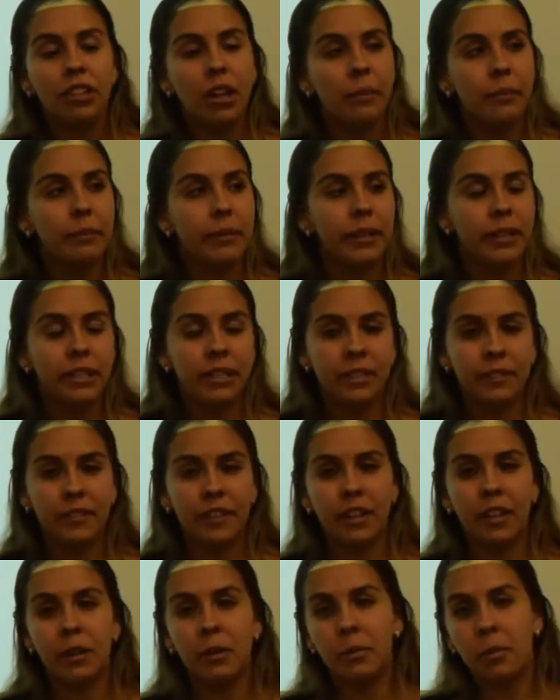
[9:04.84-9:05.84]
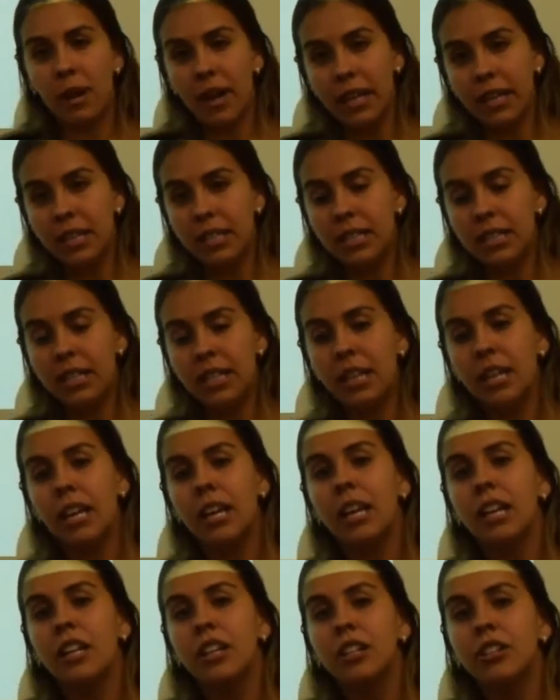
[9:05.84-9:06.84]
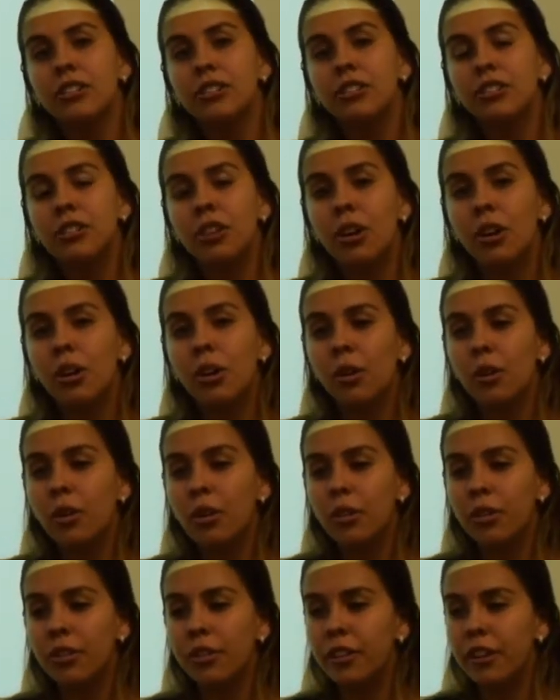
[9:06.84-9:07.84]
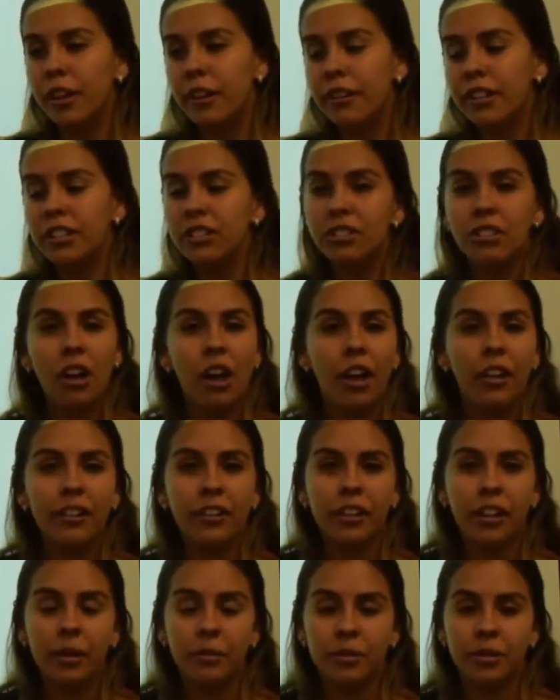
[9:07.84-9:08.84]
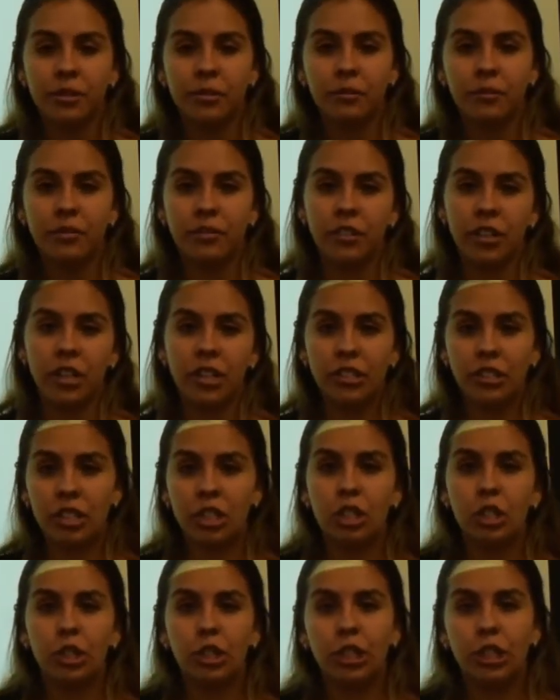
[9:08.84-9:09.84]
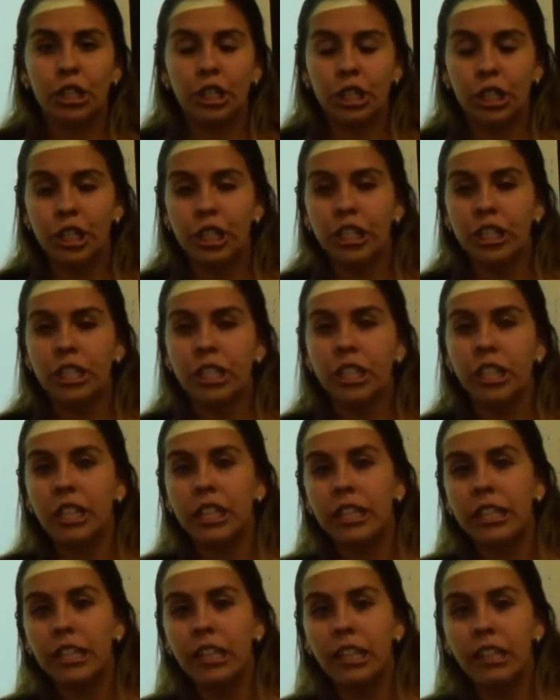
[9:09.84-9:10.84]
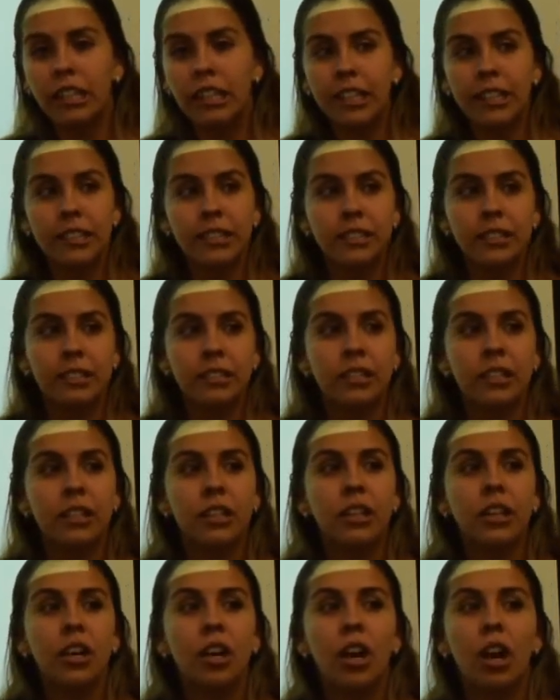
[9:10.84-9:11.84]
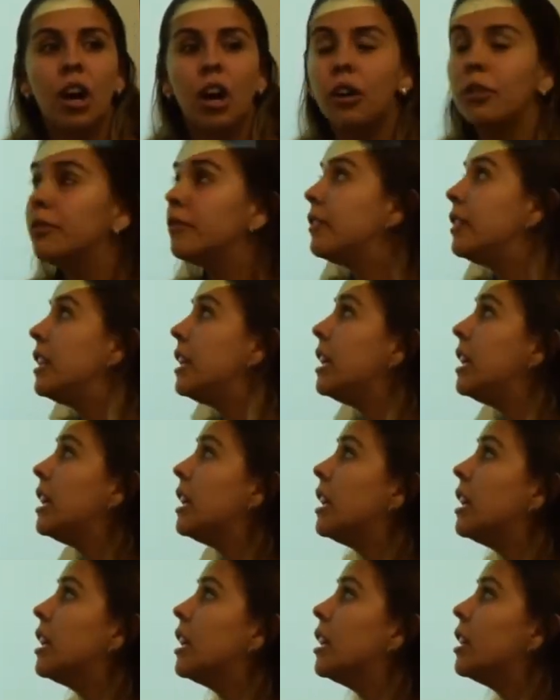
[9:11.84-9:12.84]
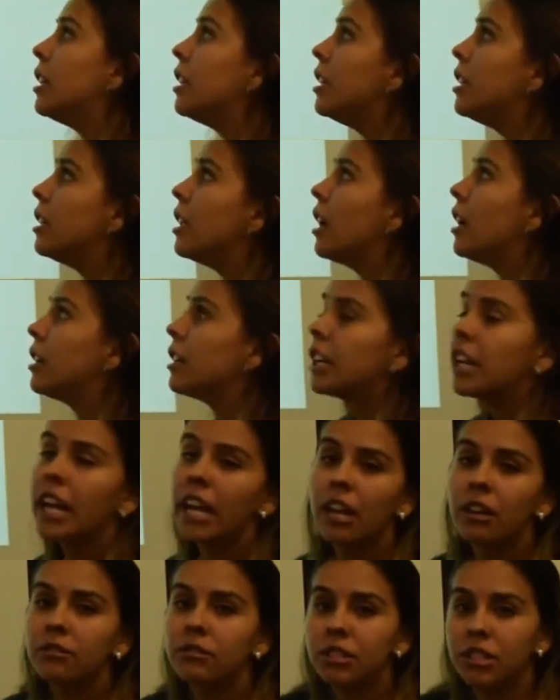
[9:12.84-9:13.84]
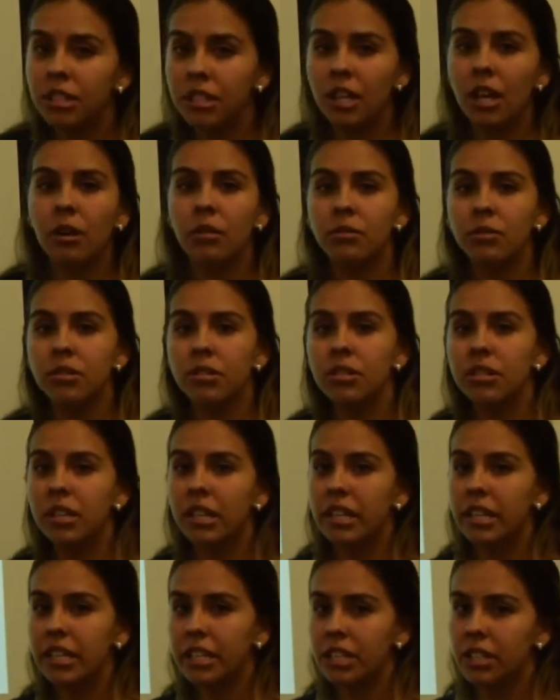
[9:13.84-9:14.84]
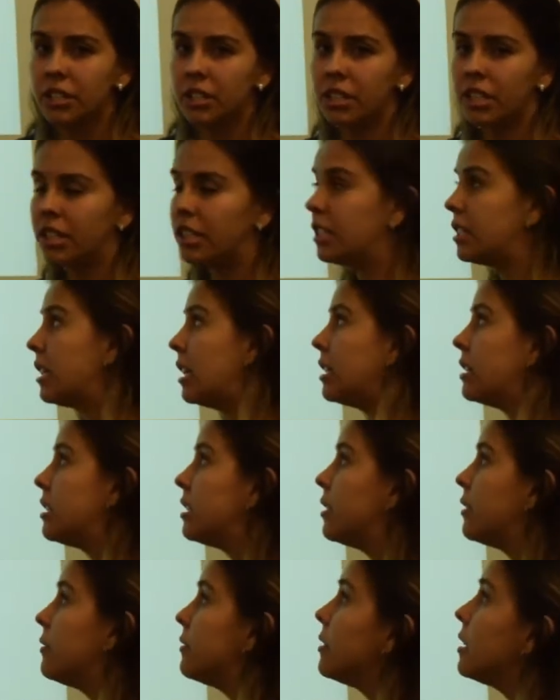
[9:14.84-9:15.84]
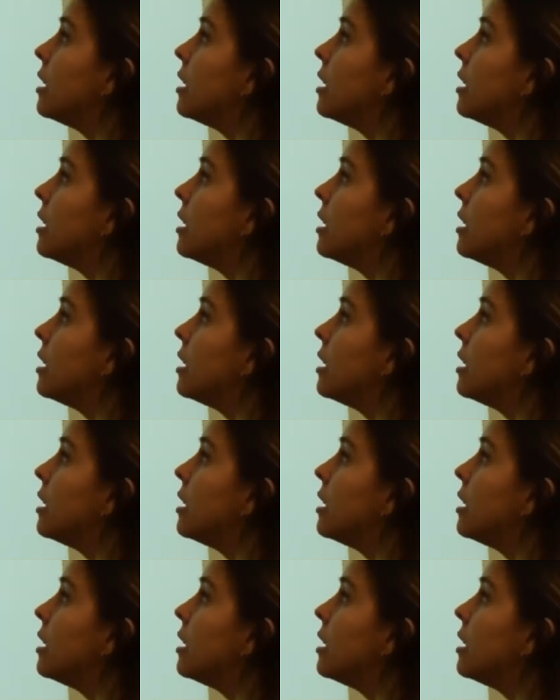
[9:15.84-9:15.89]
topic is very wide, so there is no other option for us to learn the list of the non-count nouns that it's extensive.